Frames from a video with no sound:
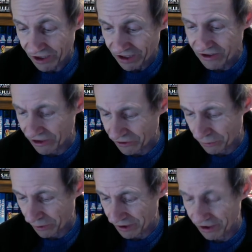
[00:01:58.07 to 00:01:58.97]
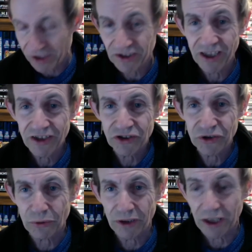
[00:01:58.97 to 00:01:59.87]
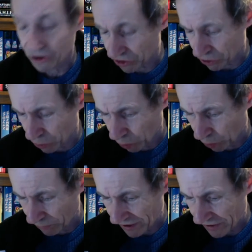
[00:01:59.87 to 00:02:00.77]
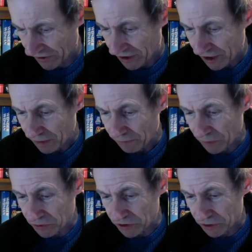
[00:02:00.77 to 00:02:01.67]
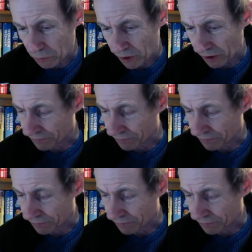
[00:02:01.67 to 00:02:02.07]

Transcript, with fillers: It's actually quite nice storyline, and Storm and other books as well.